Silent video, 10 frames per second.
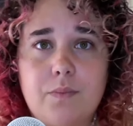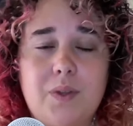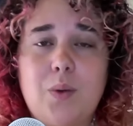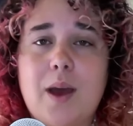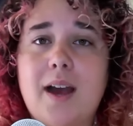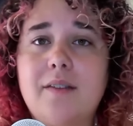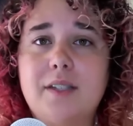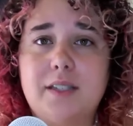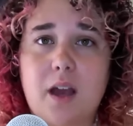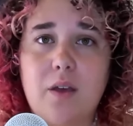You have
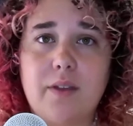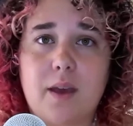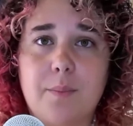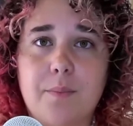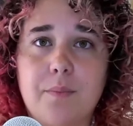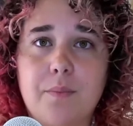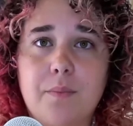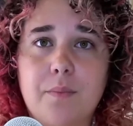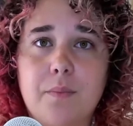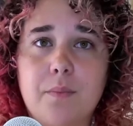to tell them.
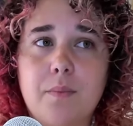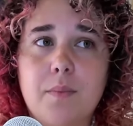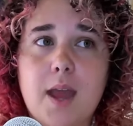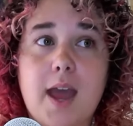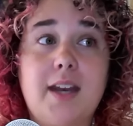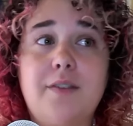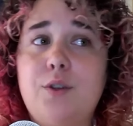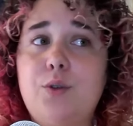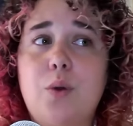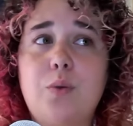And if
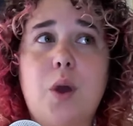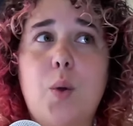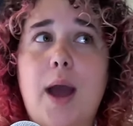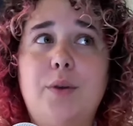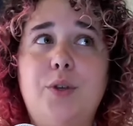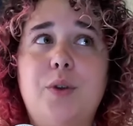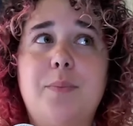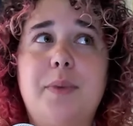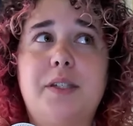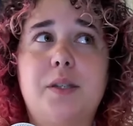you don't know how you
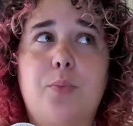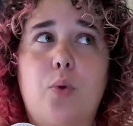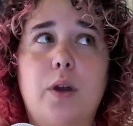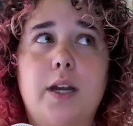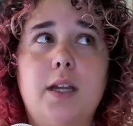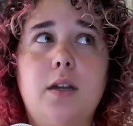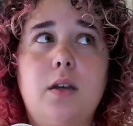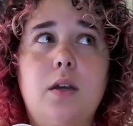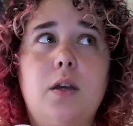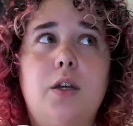can be supported,
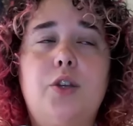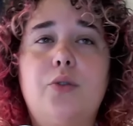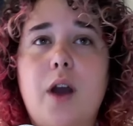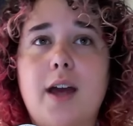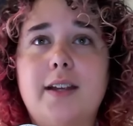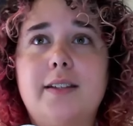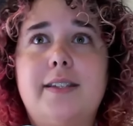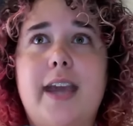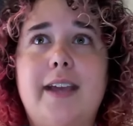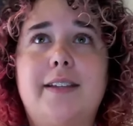you got to
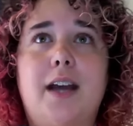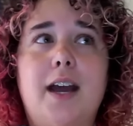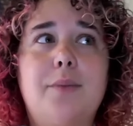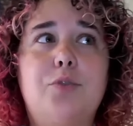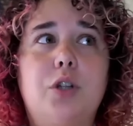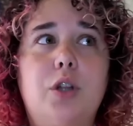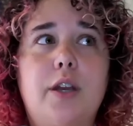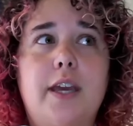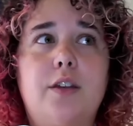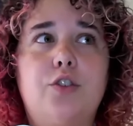take time to
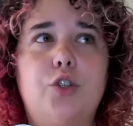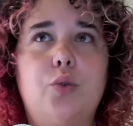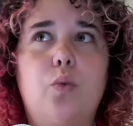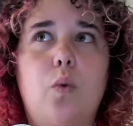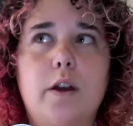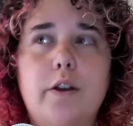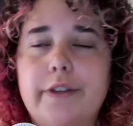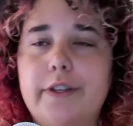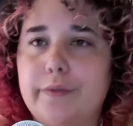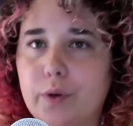look into what are
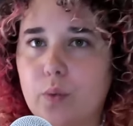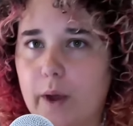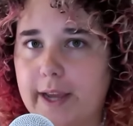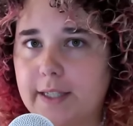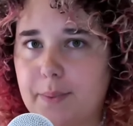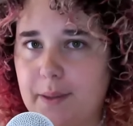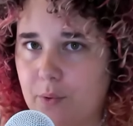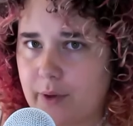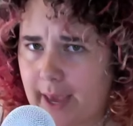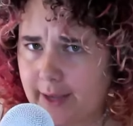the different ways
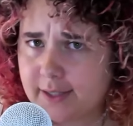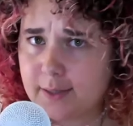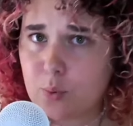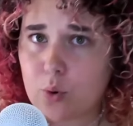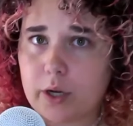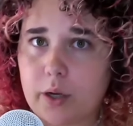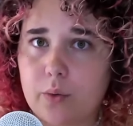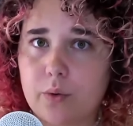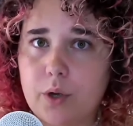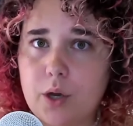people can support
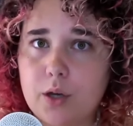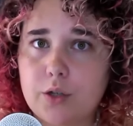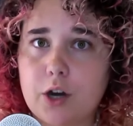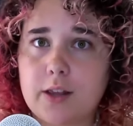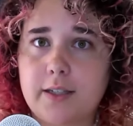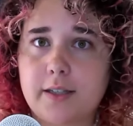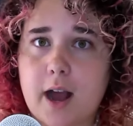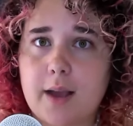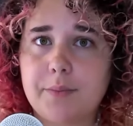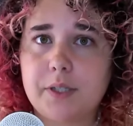you during these
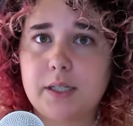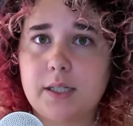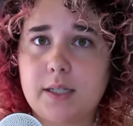times.